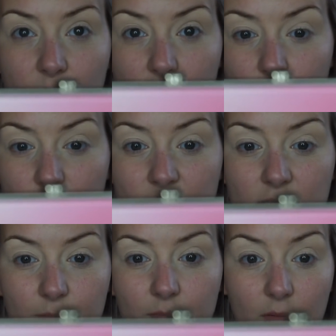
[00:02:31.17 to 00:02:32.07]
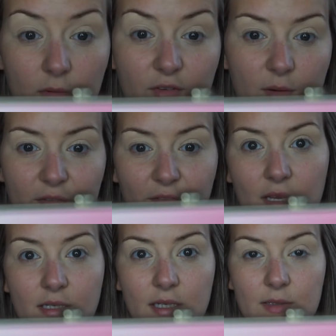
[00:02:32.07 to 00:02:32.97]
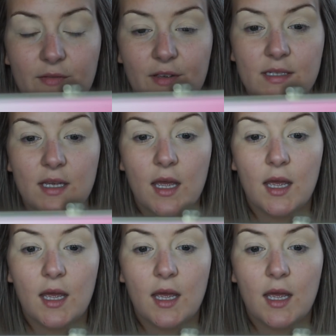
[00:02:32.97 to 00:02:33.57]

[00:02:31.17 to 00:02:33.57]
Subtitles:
of my nose, in front of my face, I can see my face,